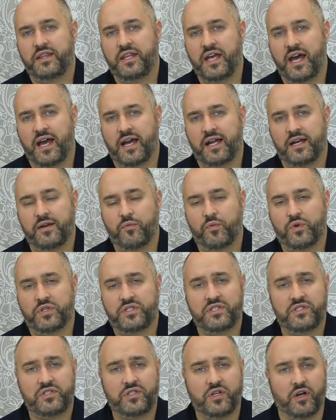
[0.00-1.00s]
that was
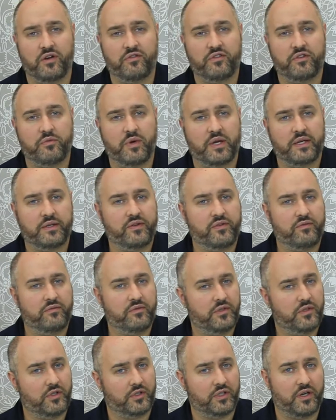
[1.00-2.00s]
discovered by
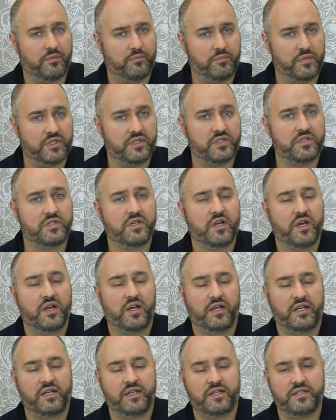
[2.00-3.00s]
Columbus
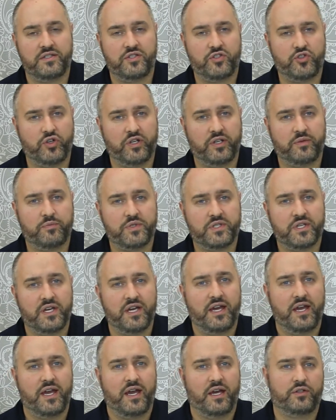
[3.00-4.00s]
in his trips
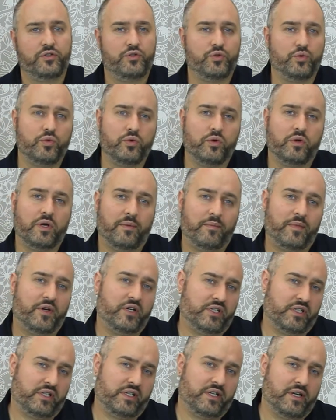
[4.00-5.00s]
to
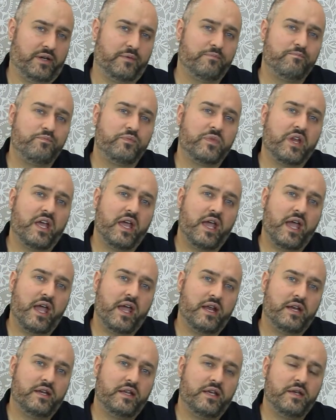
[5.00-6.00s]
America,
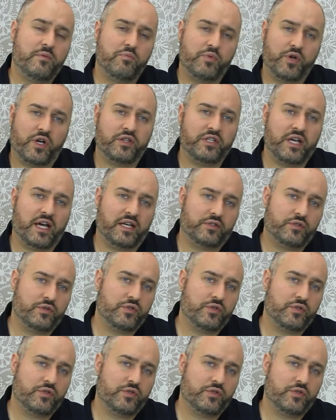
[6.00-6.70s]
and he brought that to